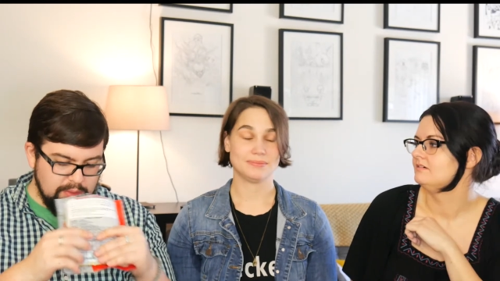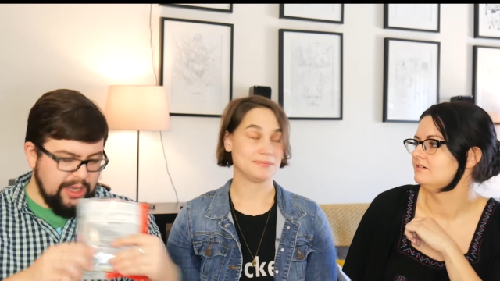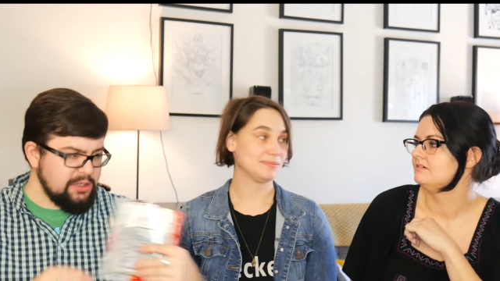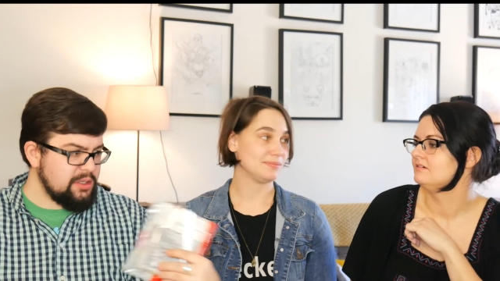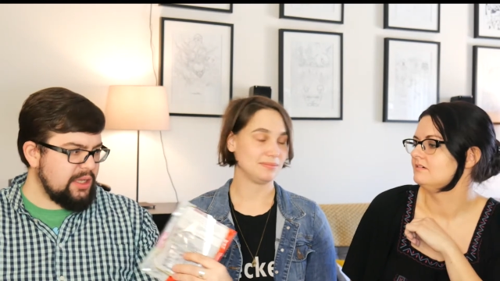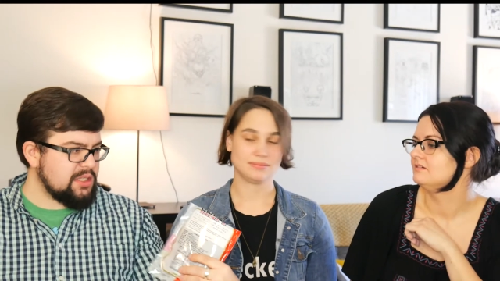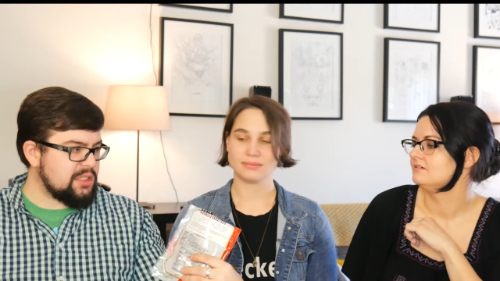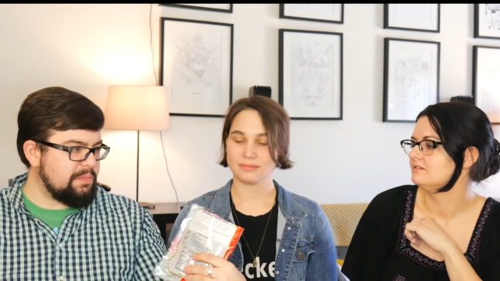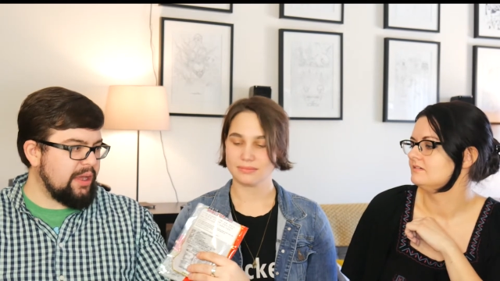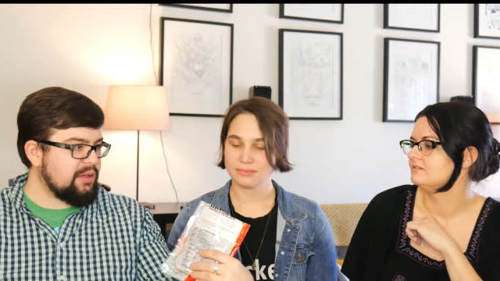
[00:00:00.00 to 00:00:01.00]
Speaker 1: Actually, that
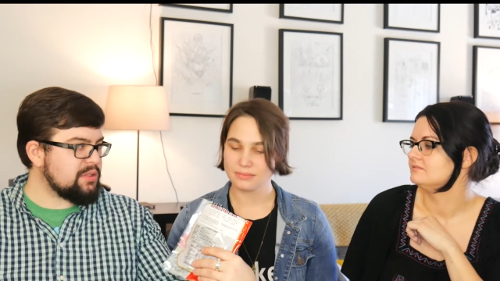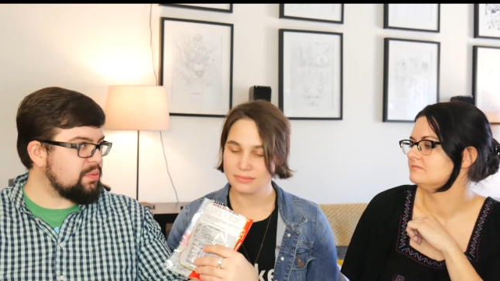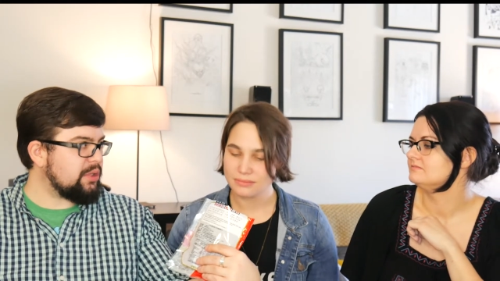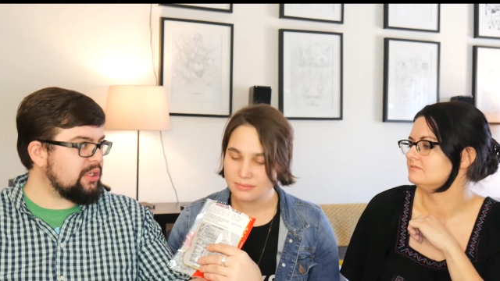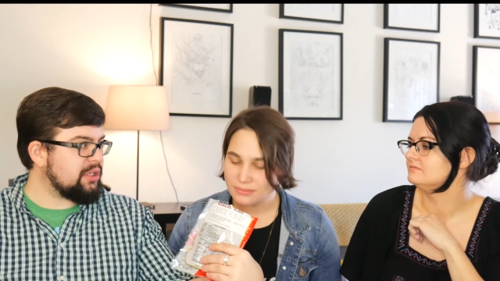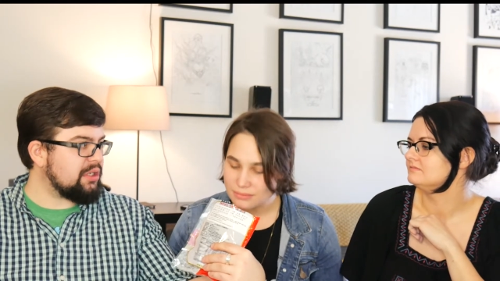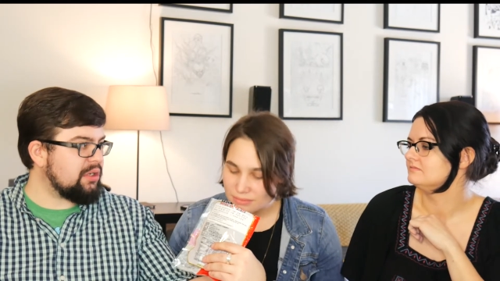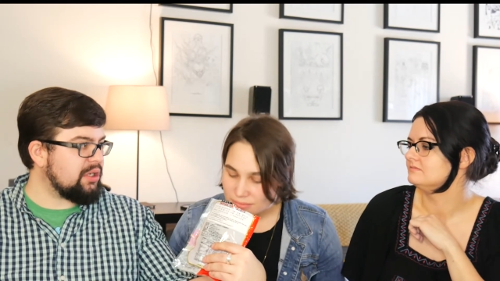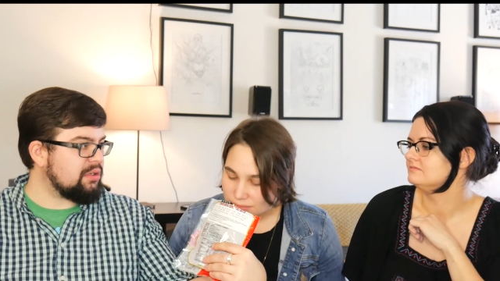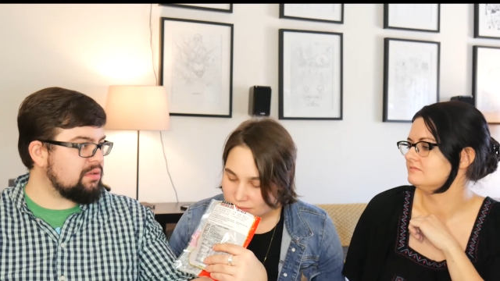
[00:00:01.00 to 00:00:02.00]
smells really good.